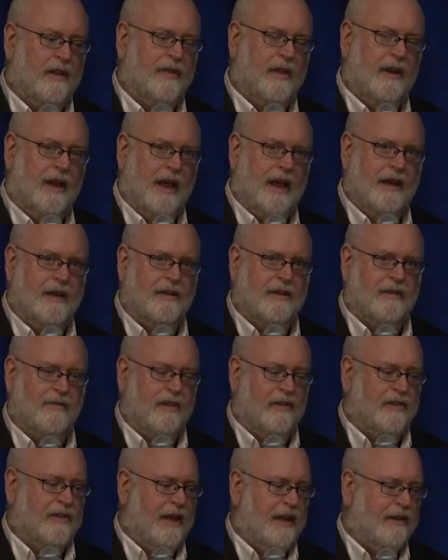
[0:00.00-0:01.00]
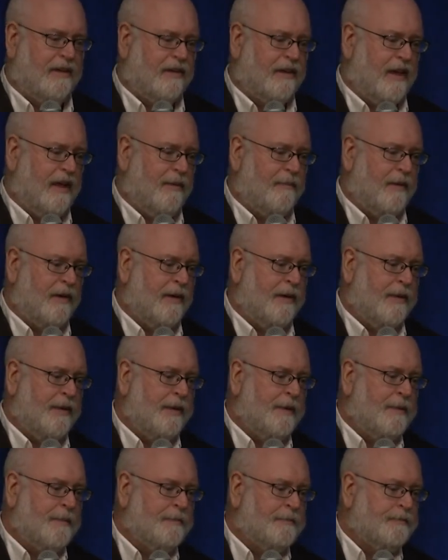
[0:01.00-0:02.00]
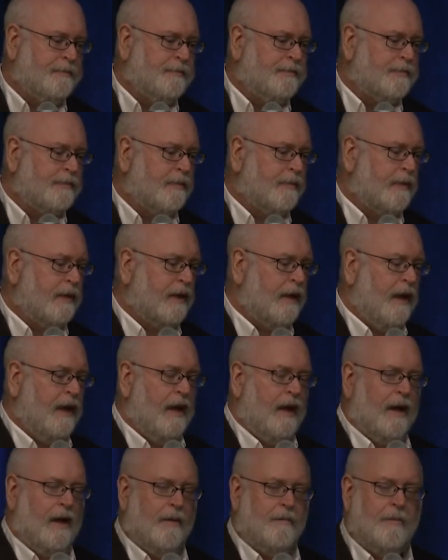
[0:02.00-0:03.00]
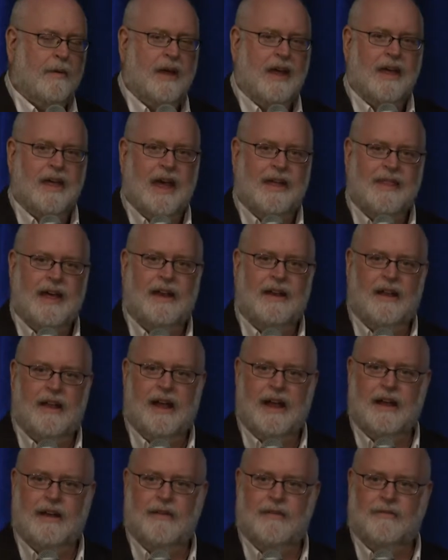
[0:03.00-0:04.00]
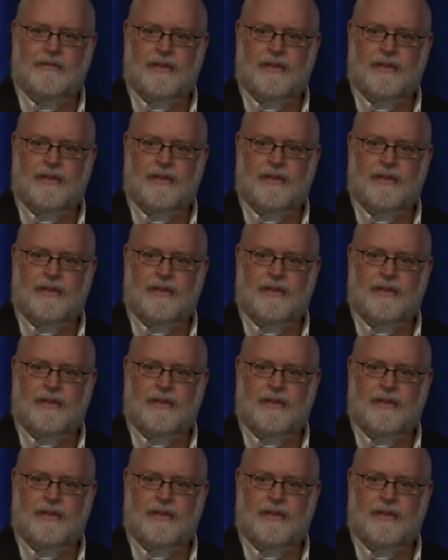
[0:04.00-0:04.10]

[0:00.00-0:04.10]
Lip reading: the light of this landscape. And that light,